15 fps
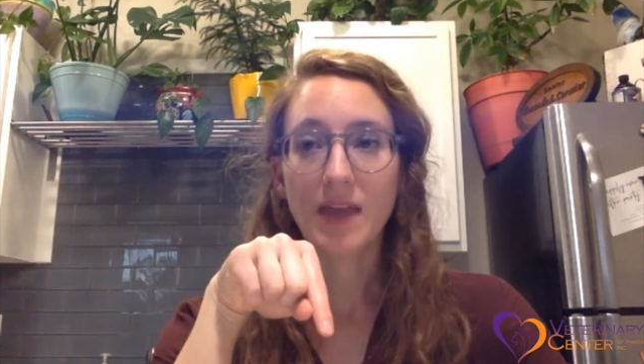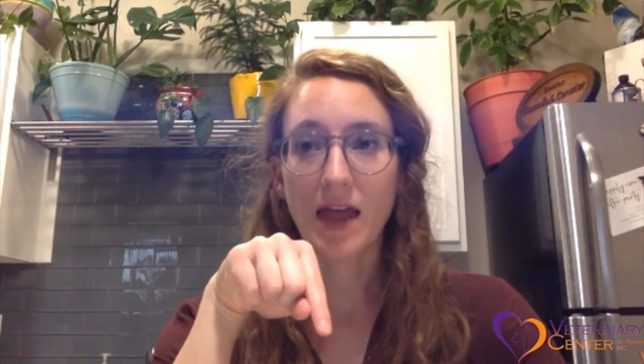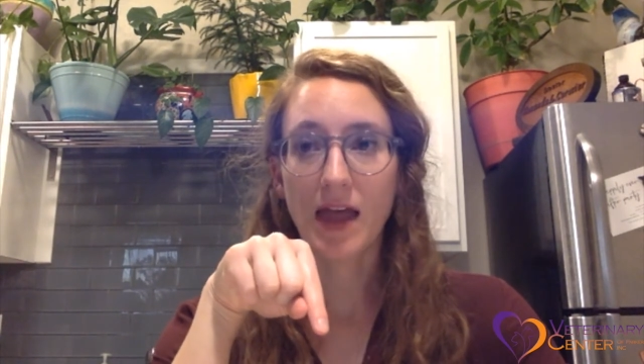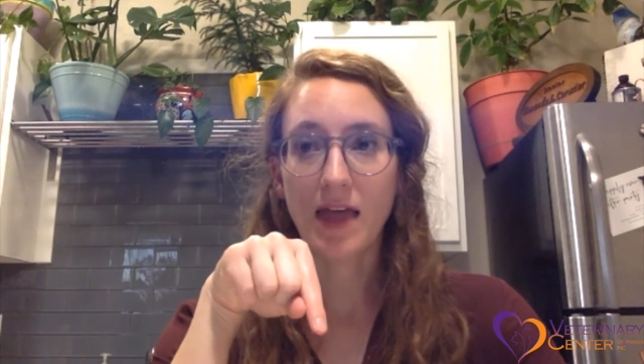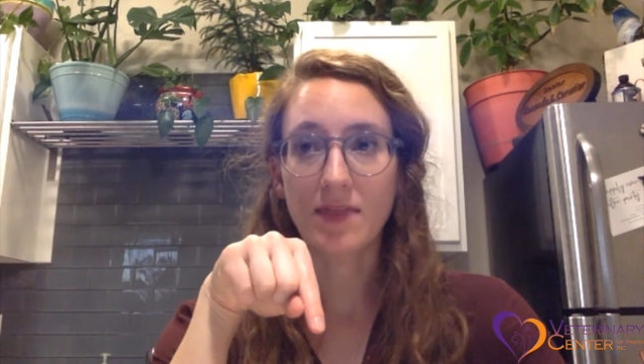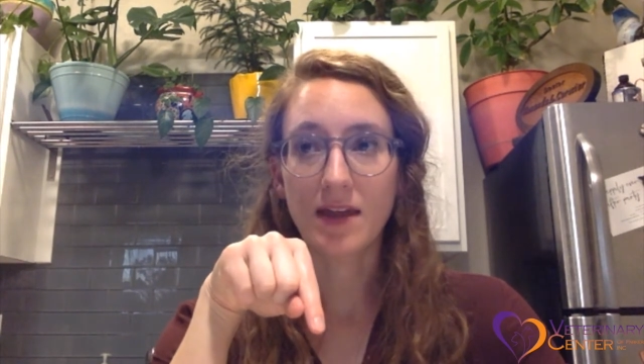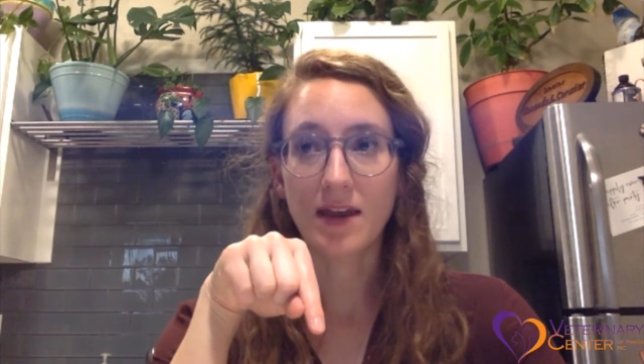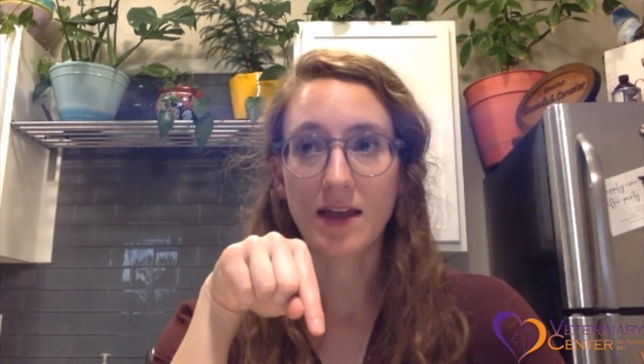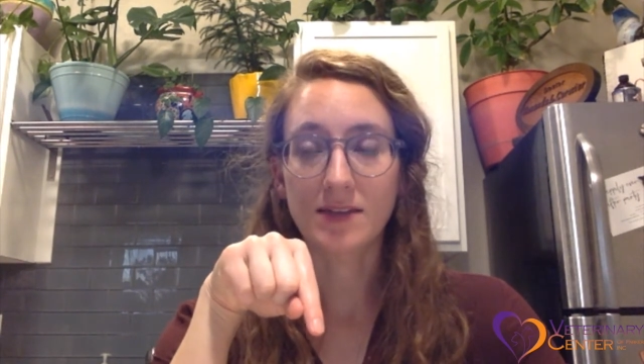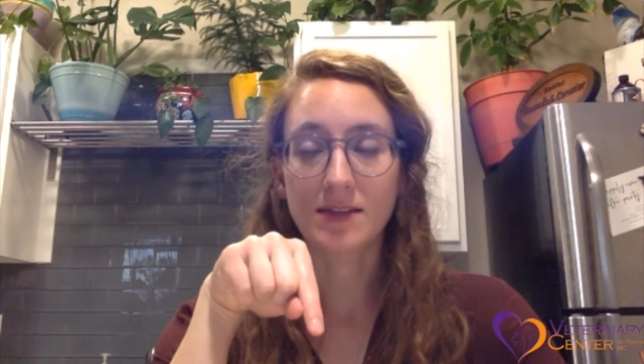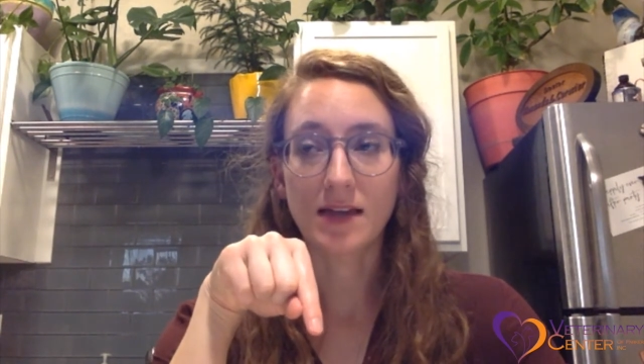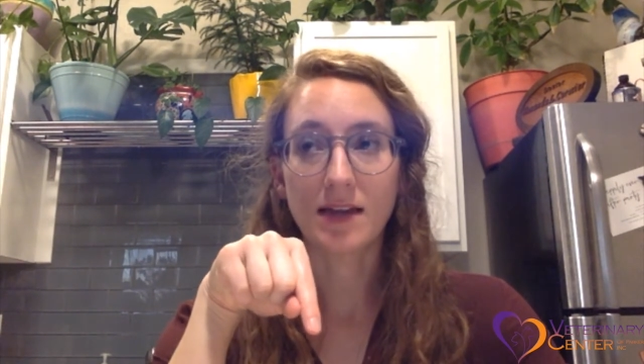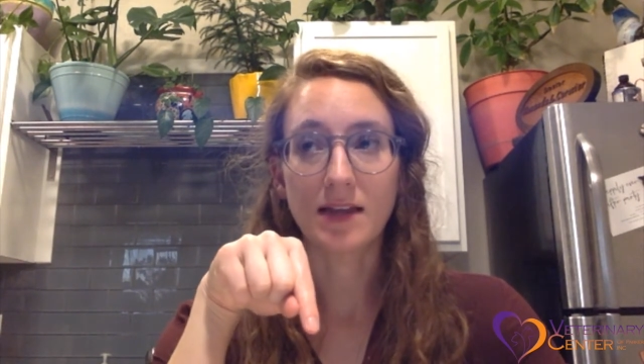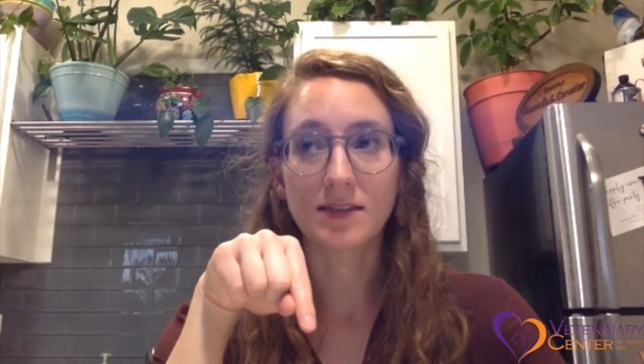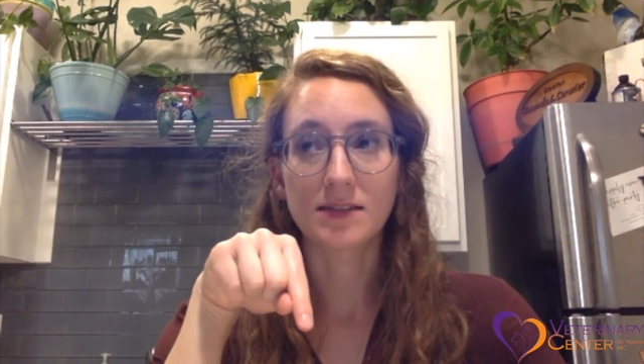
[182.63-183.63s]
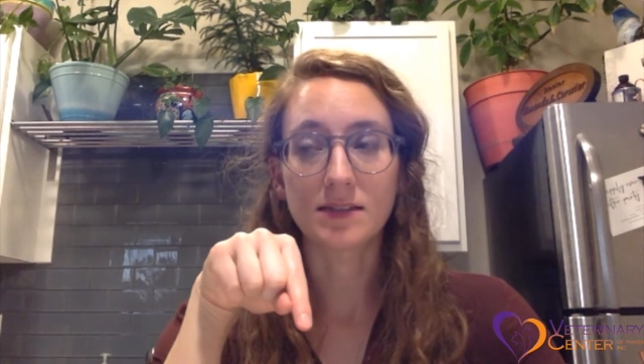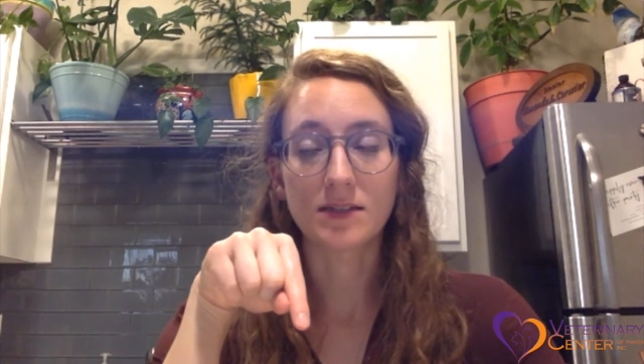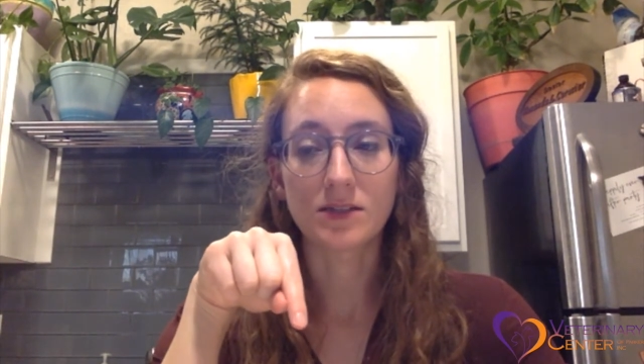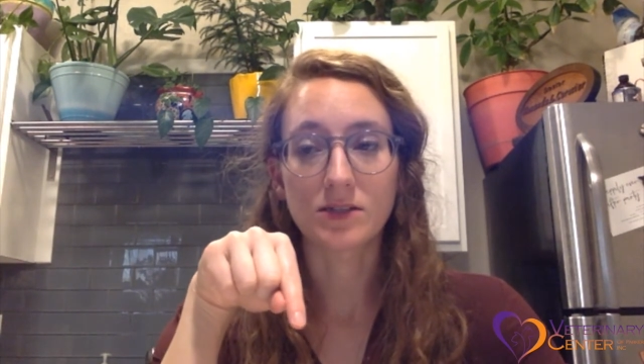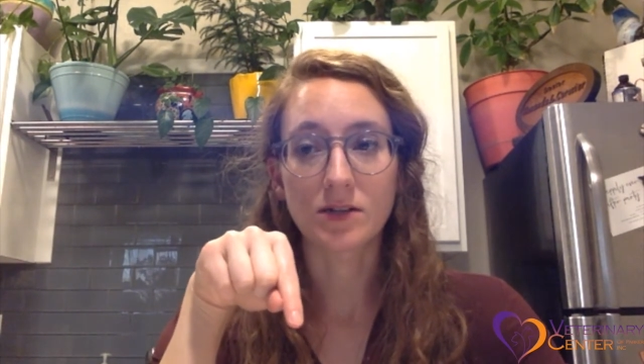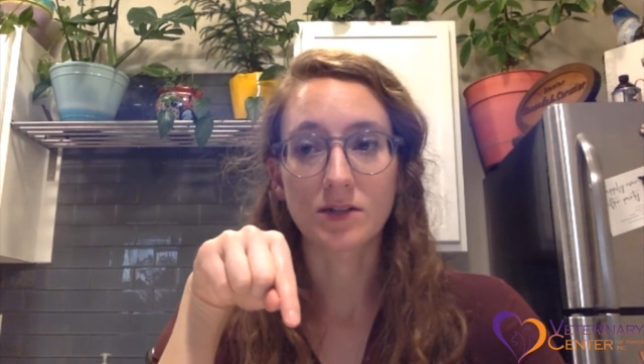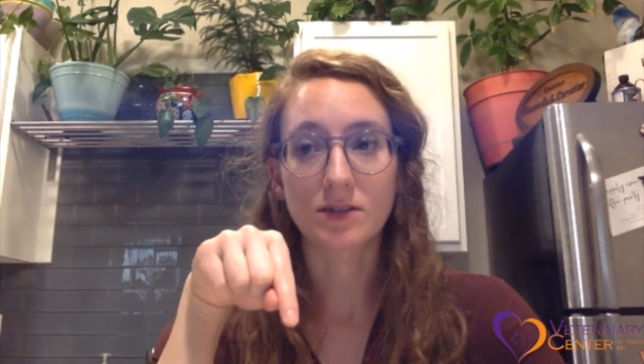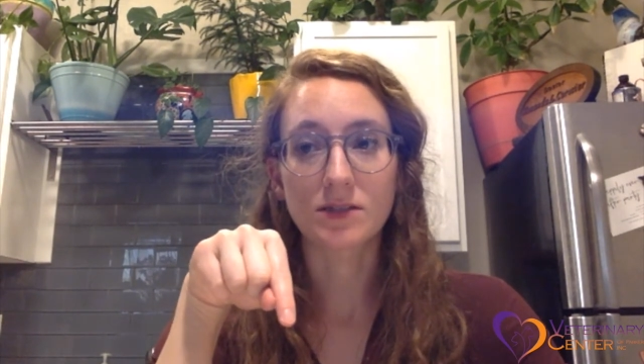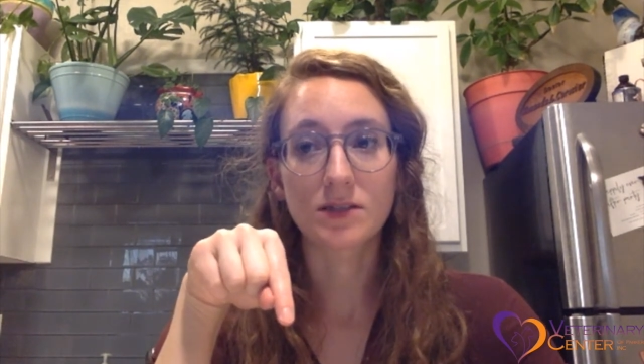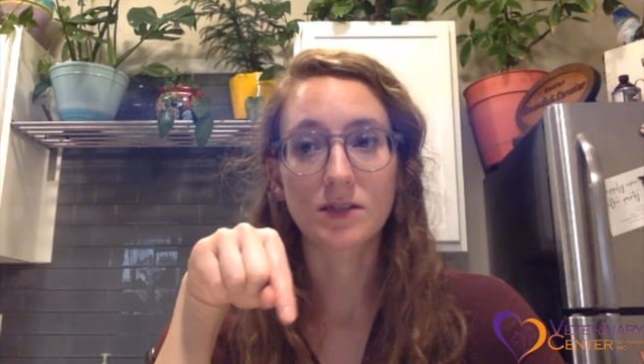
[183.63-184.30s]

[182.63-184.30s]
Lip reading: and then as that insulin starts